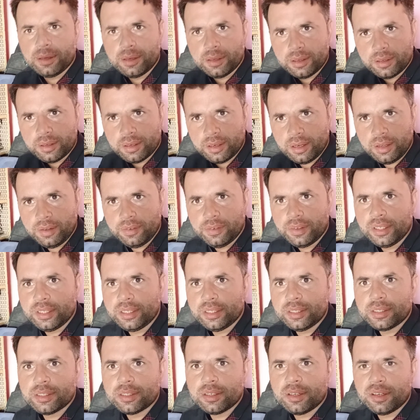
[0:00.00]

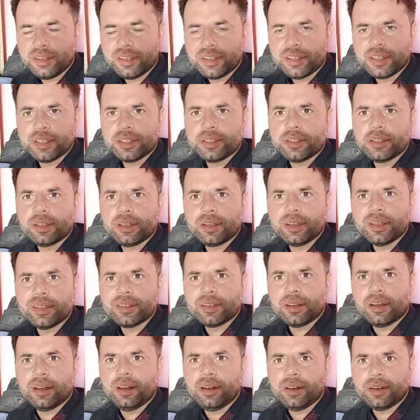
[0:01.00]
relevant literature is
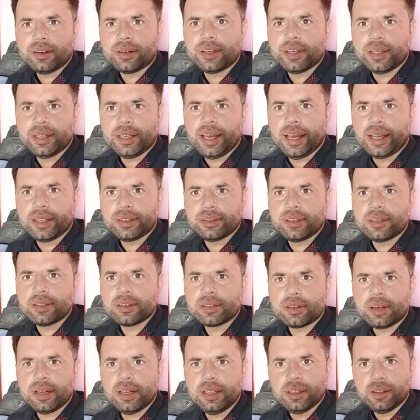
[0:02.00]
already
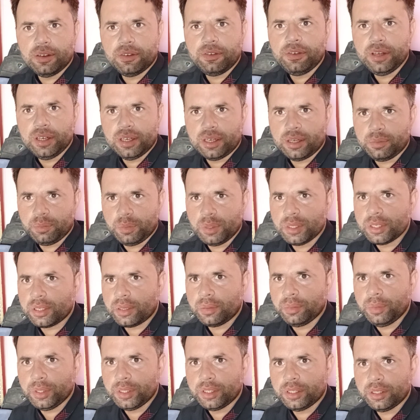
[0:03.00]
exist in the field of mass
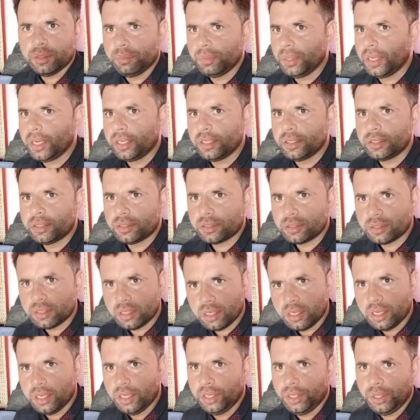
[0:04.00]
communication. Because
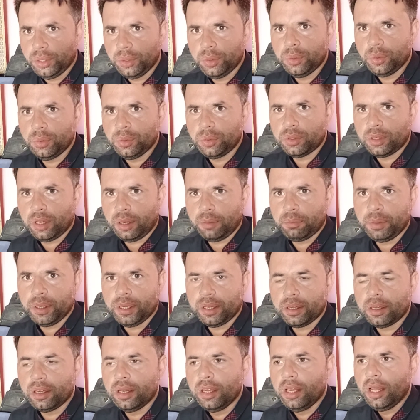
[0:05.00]
a new topic
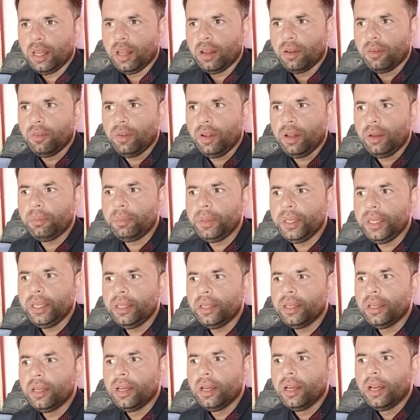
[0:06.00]
will be
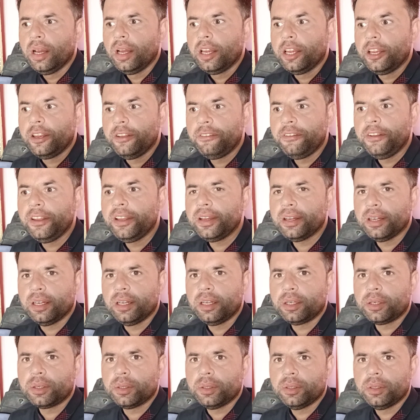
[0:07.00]

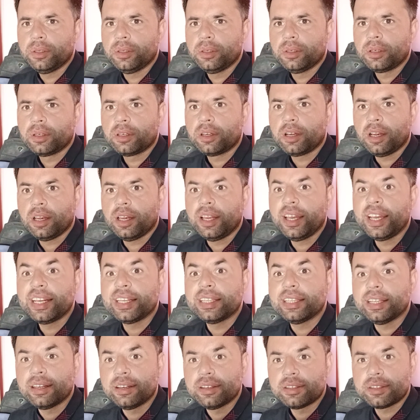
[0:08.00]
difficult to
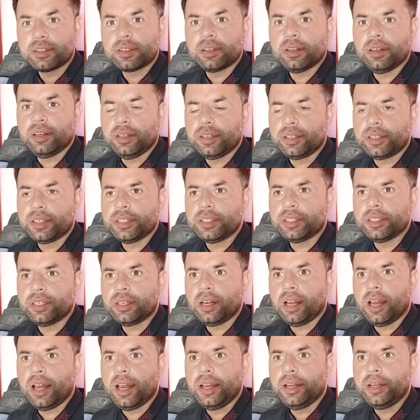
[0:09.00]
collect the literature,
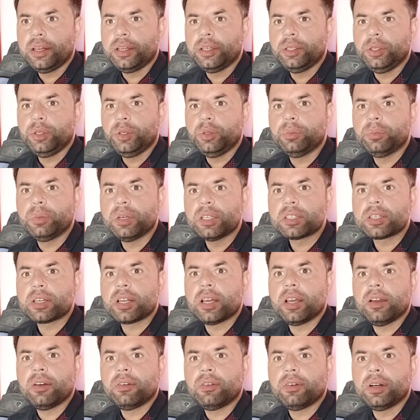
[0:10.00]
and you must
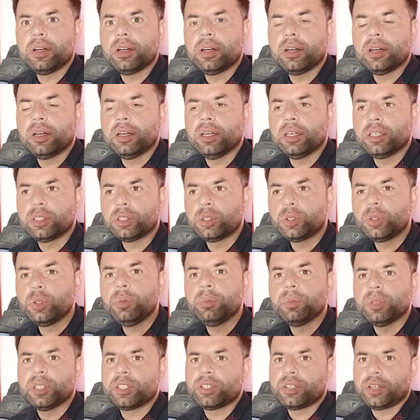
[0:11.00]
have too
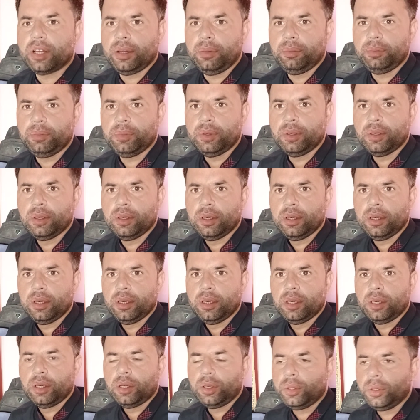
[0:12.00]
much time
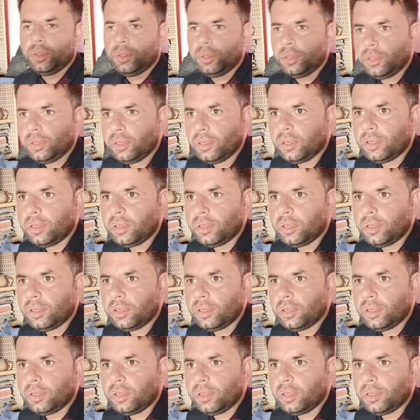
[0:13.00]
to